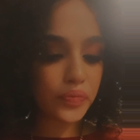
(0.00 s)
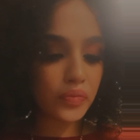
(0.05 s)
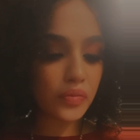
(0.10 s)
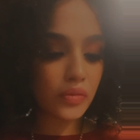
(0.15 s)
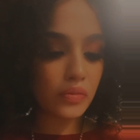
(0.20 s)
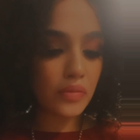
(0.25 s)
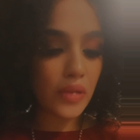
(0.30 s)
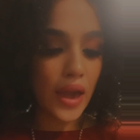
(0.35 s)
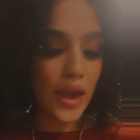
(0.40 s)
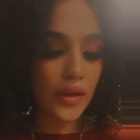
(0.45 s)

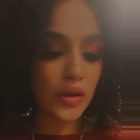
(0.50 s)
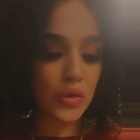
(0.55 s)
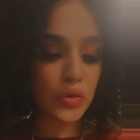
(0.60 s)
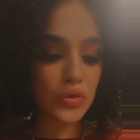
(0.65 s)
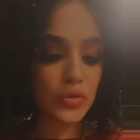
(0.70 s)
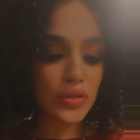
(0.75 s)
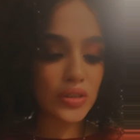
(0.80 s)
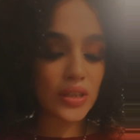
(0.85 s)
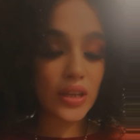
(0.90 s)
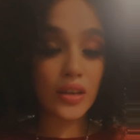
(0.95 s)

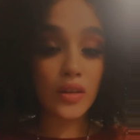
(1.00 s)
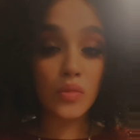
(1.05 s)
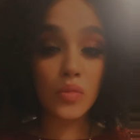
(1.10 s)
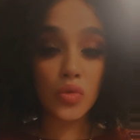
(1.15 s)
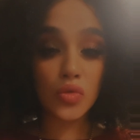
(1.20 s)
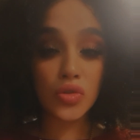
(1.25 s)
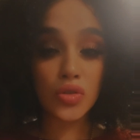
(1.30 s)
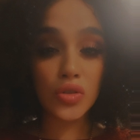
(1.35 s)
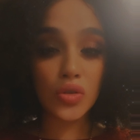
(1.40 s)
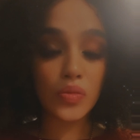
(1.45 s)
battles and
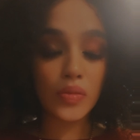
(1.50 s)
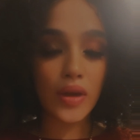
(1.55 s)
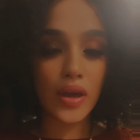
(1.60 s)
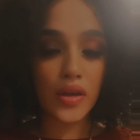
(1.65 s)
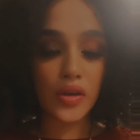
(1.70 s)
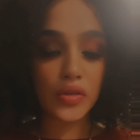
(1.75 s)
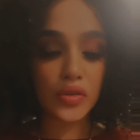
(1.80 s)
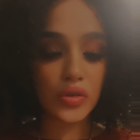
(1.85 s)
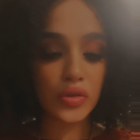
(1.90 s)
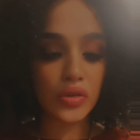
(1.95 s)
emotional
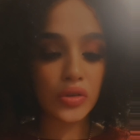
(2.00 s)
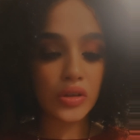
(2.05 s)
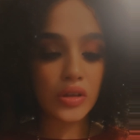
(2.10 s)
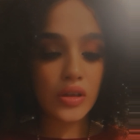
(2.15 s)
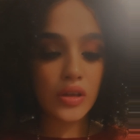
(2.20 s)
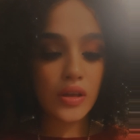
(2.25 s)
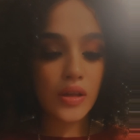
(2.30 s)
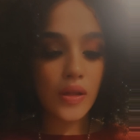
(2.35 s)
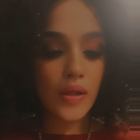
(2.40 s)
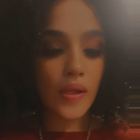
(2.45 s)
battle.
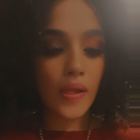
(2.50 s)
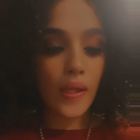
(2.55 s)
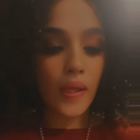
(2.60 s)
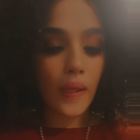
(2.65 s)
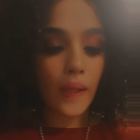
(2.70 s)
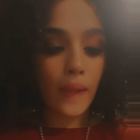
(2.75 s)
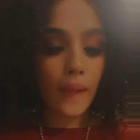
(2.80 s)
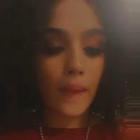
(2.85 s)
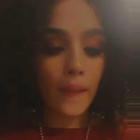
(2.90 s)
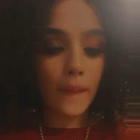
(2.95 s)

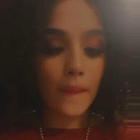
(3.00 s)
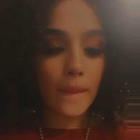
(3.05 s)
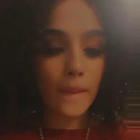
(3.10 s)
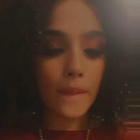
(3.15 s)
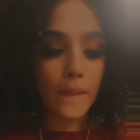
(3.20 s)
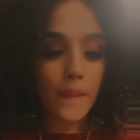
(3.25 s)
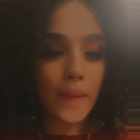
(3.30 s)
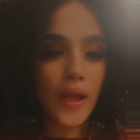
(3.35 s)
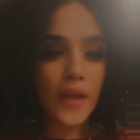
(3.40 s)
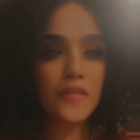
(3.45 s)

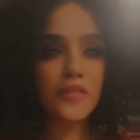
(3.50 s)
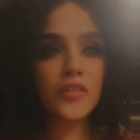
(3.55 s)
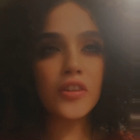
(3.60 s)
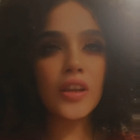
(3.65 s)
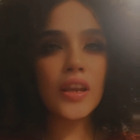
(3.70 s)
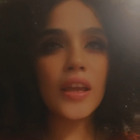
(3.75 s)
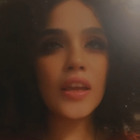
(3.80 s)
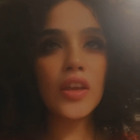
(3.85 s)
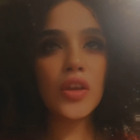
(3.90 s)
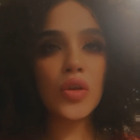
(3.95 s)
I feel
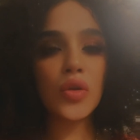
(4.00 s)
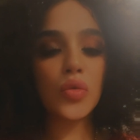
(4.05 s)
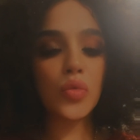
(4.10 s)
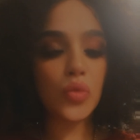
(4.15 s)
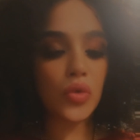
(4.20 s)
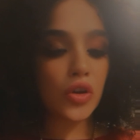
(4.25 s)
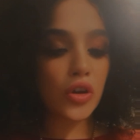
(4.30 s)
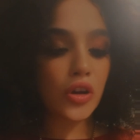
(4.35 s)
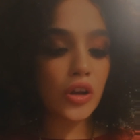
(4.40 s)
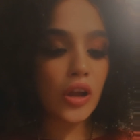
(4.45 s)
like you
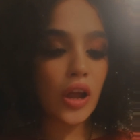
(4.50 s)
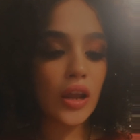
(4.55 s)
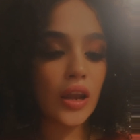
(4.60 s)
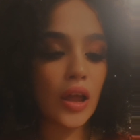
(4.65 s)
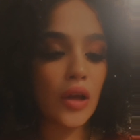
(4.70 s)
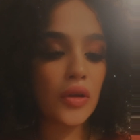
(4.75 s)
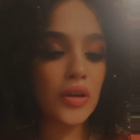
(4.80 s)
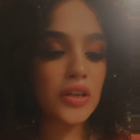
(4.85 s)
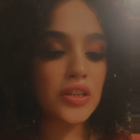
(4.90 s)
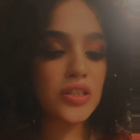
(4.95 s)
were
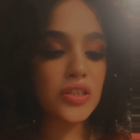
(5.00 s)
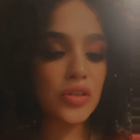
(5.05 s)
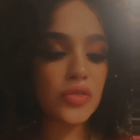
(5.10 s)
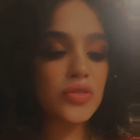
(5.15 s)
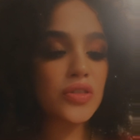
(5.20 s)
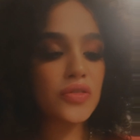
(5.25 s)
allowing yourself to